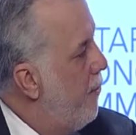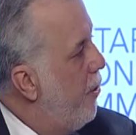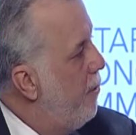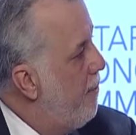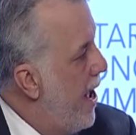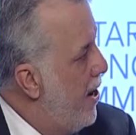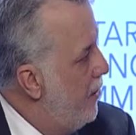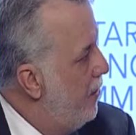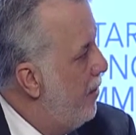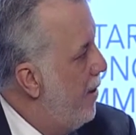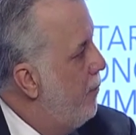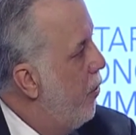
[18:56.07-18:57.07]
more
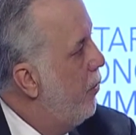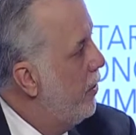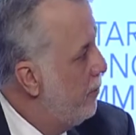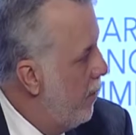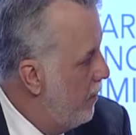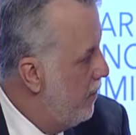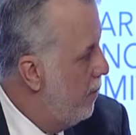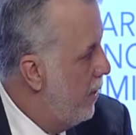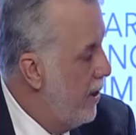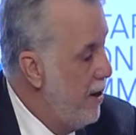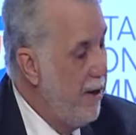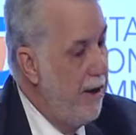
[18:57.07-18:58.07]
balanced, and more responsibly,